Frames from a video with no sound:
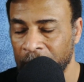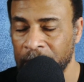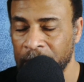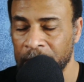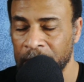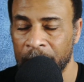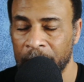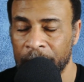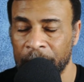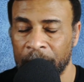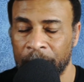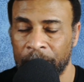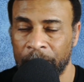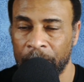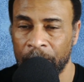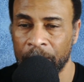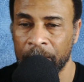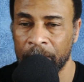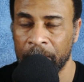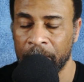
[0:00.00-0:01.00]
cases, it's going to be a
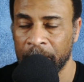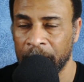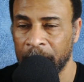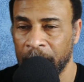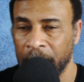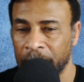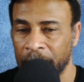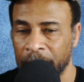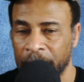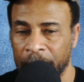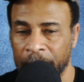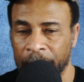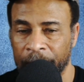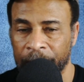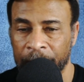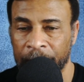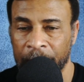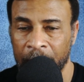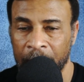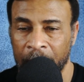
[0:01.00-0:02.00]
broker or a carrier.
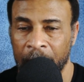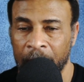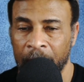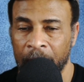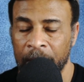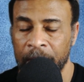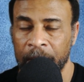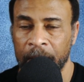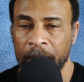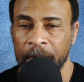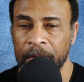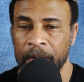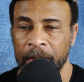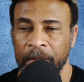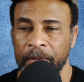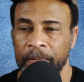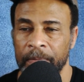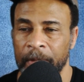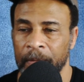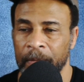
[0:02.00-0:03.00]
Another
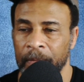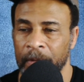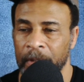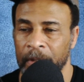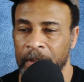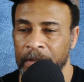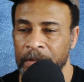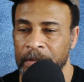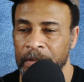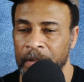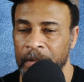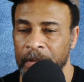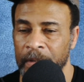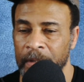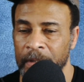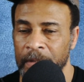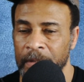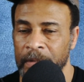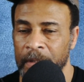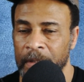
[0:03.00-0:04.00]
thing you may want to consider
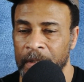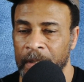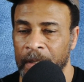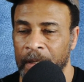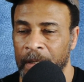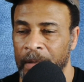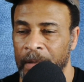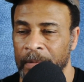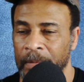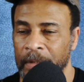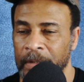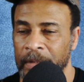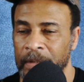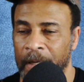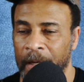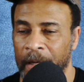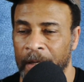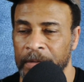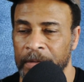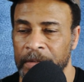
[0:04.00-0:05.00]
is the
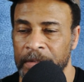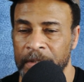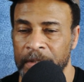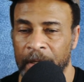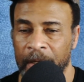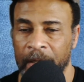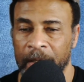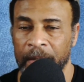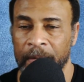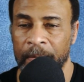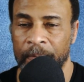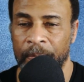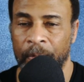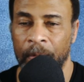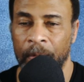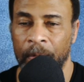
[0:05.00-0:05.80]
DocuSign